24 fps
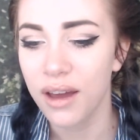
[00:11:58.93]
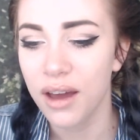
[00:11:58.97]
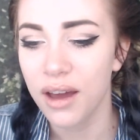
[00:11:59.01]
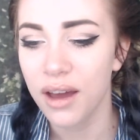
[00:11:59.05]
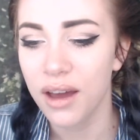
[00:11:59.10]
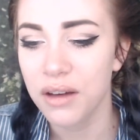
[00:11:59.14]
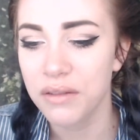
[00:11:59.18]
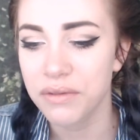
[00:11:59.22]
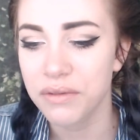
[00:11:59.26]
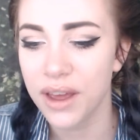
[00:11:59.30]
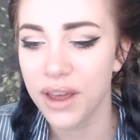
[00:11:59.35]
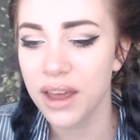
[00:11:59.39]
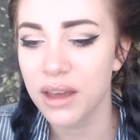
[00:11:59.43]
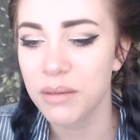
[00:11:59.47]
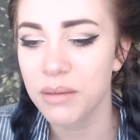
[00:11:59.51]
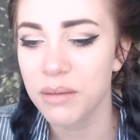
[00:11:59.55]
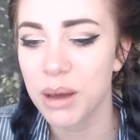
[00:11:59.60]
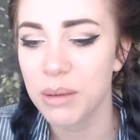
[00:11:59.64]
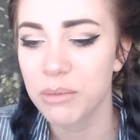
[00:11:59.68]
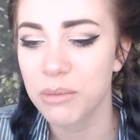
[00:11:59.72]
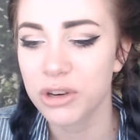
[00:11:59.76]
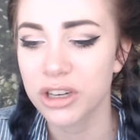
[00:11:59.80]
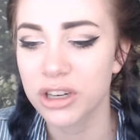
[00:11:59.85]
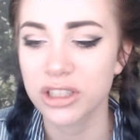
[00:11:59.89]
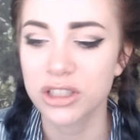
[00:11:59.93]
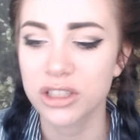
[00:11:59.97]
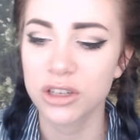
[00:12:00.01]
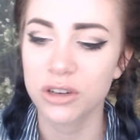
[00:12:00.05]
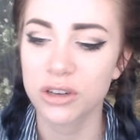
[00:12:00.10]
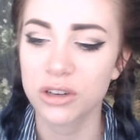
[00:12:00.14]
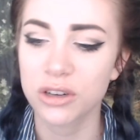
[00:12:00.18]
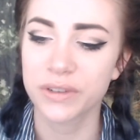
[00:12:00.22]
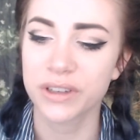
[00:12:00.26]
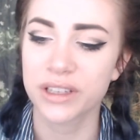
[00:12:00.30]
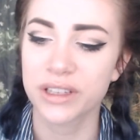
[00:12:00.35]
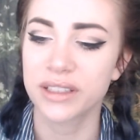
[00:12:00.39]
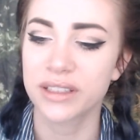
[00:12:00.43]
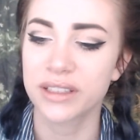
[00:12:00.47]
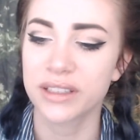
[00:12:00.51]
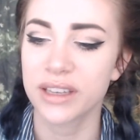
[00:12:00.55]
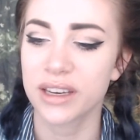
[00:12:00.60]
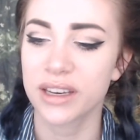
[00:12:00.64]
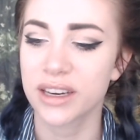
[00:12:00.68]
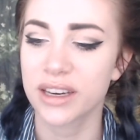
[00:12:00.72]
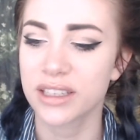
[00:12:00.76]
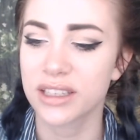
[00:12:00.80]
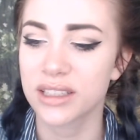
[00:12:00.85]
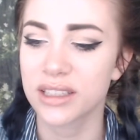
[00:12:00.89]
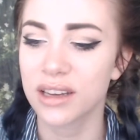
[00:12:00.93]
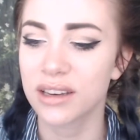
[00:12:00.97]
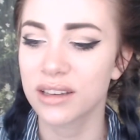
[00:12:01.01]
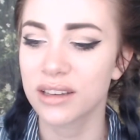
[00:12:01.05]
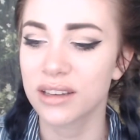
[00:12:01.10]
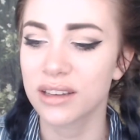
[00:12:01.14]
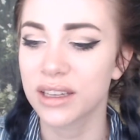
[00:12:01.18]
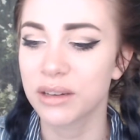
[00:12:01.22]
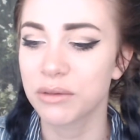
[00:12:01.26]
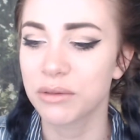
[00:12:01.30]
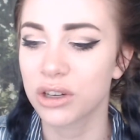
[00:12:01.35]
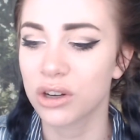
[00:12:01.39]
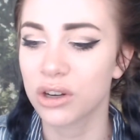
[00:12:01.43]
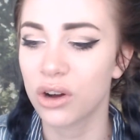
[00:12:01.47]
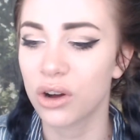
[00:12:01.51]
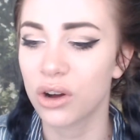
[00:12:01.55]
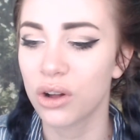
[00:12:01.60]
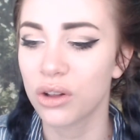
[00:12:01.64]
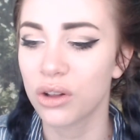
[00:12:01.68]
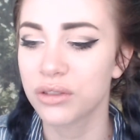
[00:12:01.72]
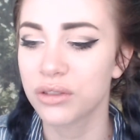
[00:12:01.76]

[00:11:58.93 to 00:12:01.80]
A vague memory surfaced, and I suddenly recalled